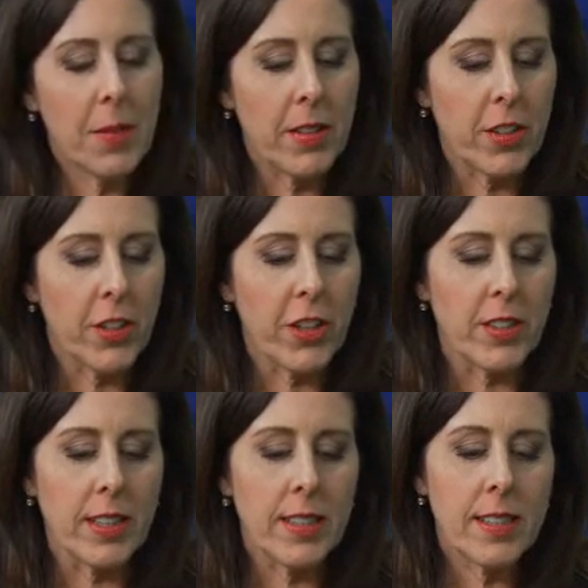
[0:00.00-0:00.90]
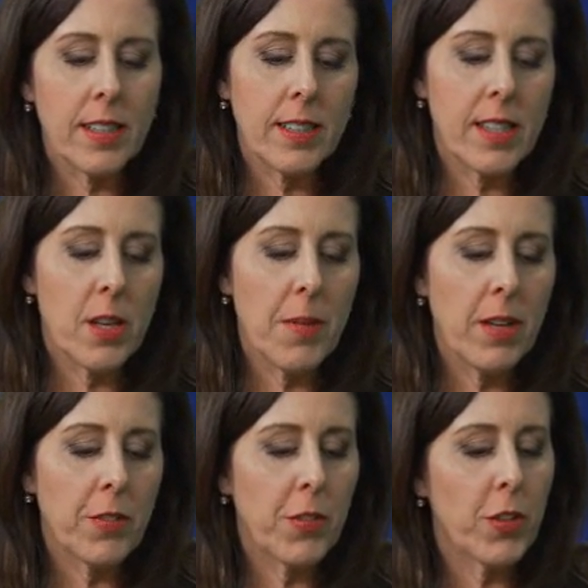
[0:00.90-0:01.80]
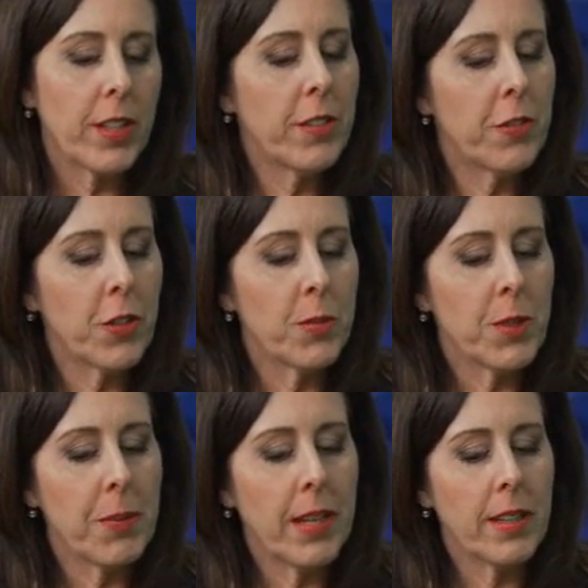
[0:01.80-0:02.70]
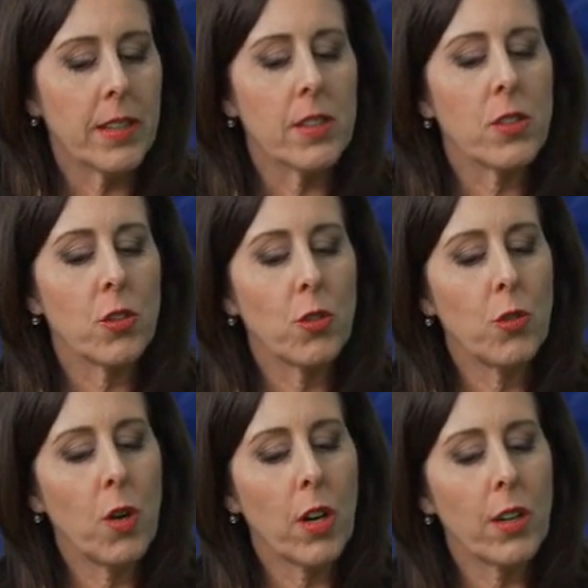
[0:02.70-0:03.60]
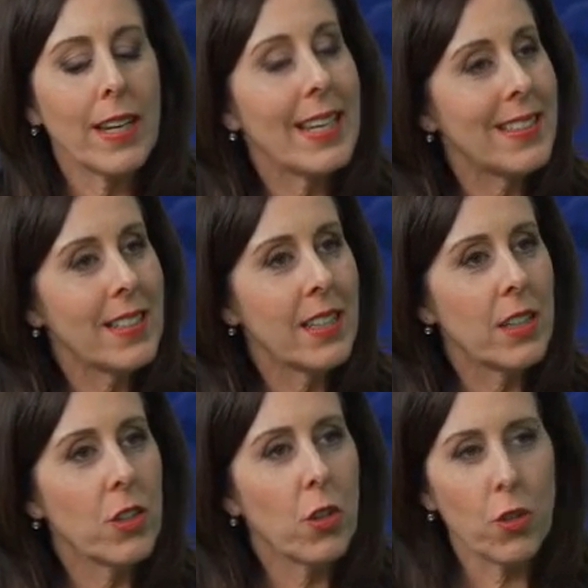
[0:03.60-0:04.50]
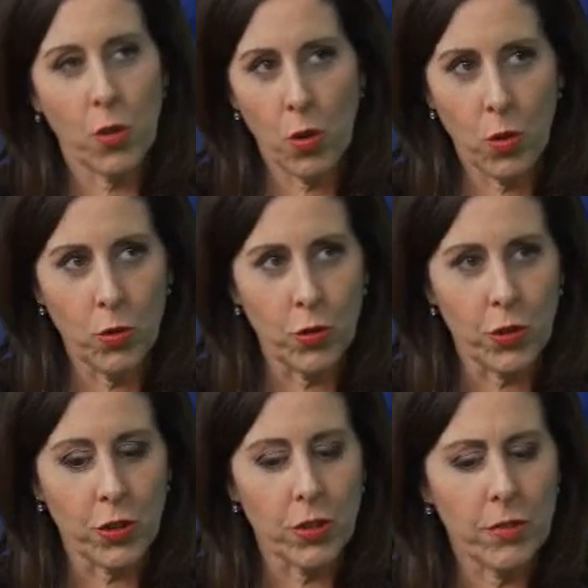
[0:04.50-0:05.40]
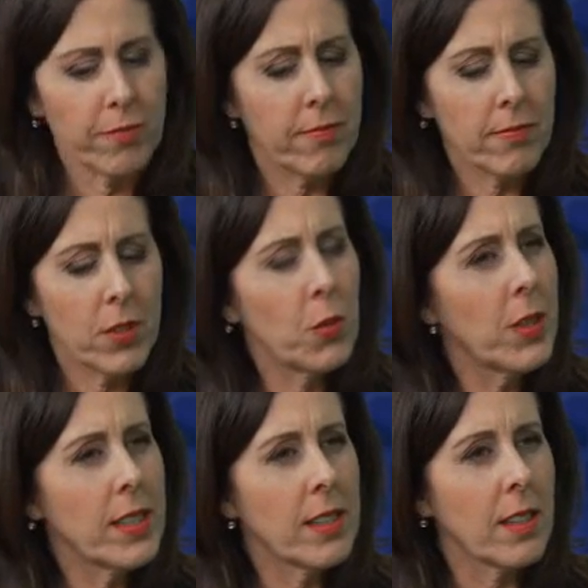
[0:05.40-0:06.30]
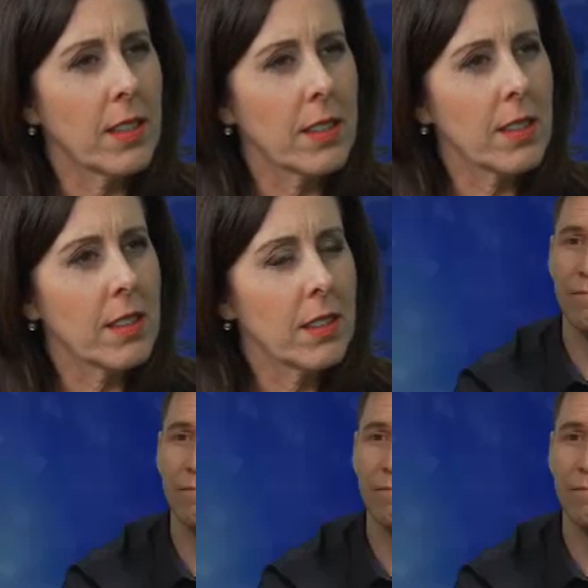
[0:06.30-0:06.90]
amount on our list is the amount for infirm dependents who are 18 or older. What is this?